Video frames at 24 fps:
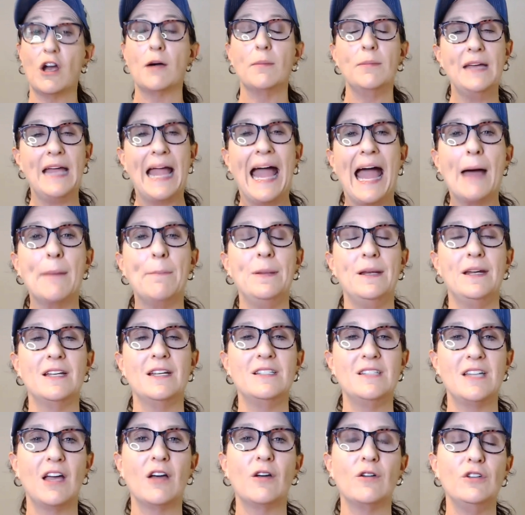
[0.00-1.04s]
or I'll be happy to
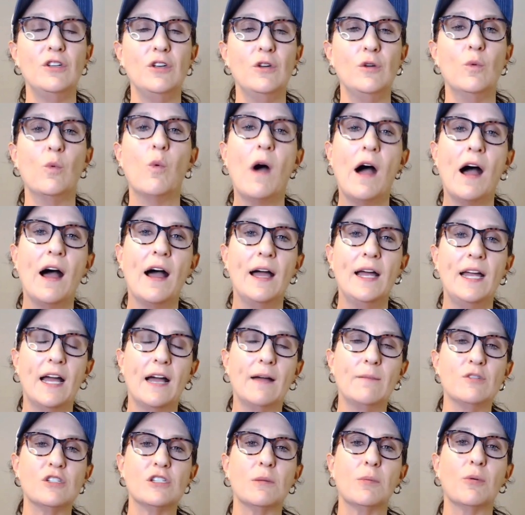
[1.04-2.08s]
tell you why
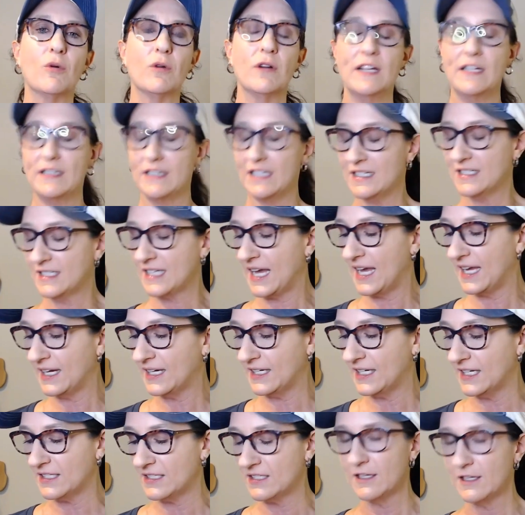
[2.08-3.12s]
I'm supporting these
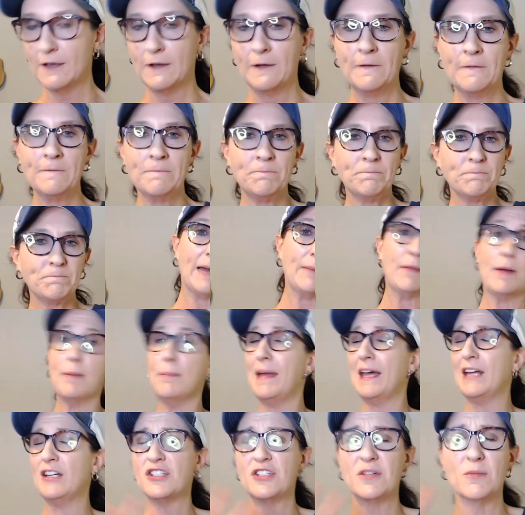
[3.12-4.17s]
candidates. I
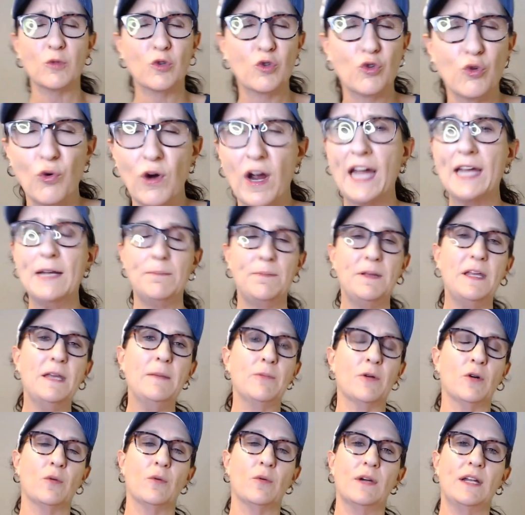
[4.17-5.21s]
met some great
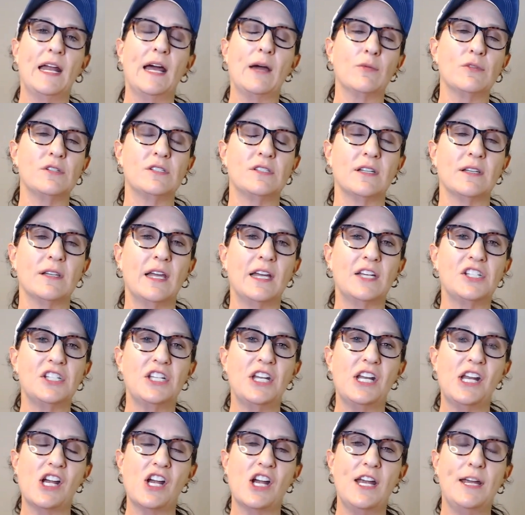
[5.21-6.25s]
people when I was
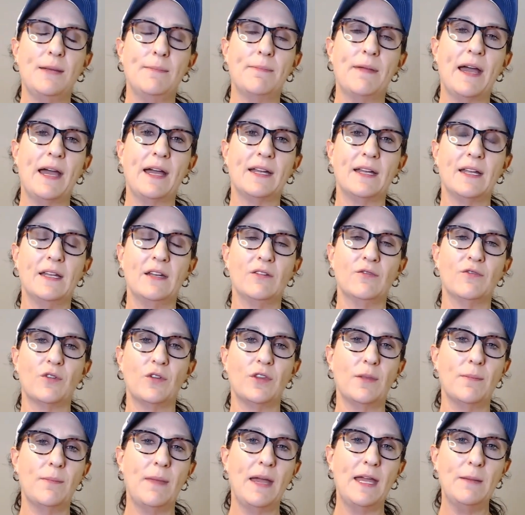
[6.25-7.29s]
electioneering back in
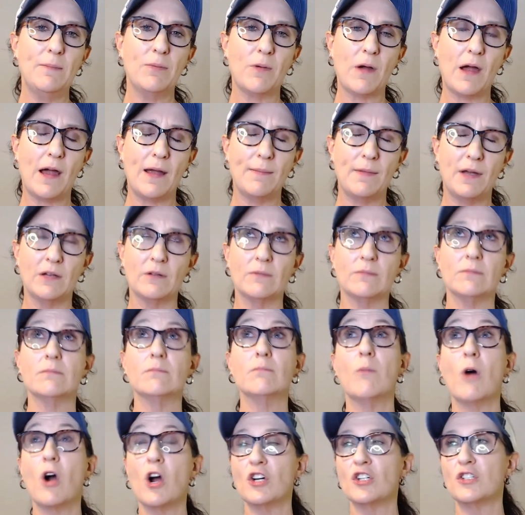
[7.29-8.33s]
for the
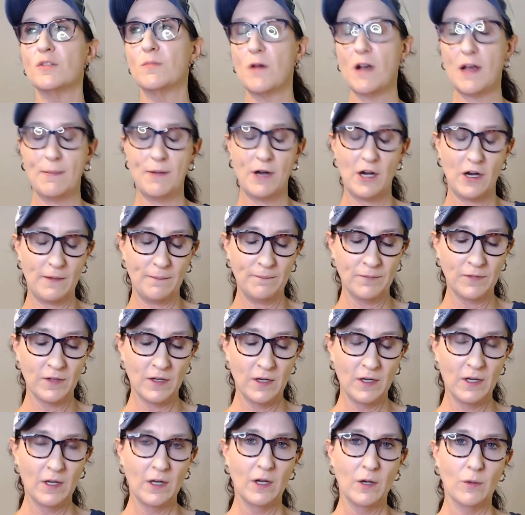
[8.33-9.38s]
March primary,
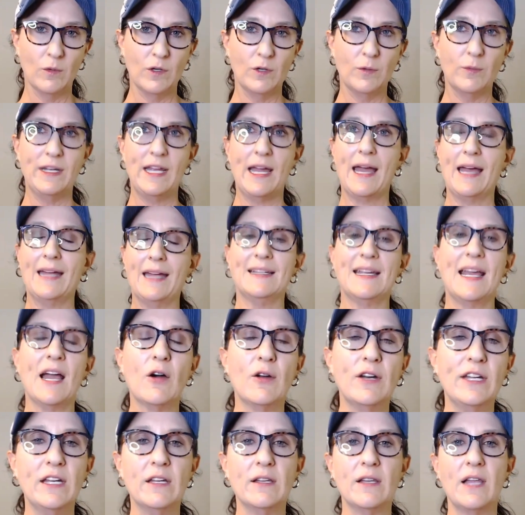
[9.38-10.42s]
when we had
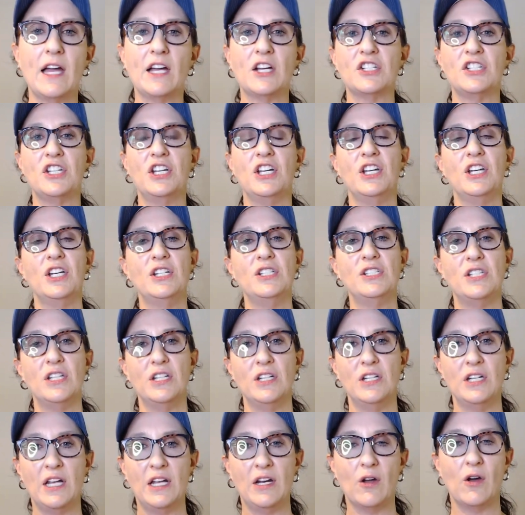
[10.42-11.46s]
county elections
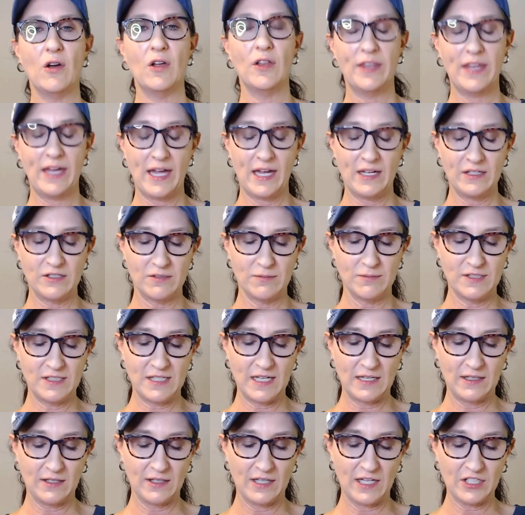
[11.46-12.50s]
and all that, some
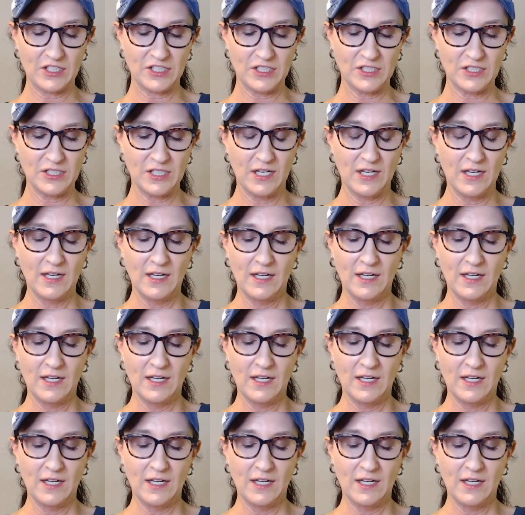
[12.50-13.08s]
state elections.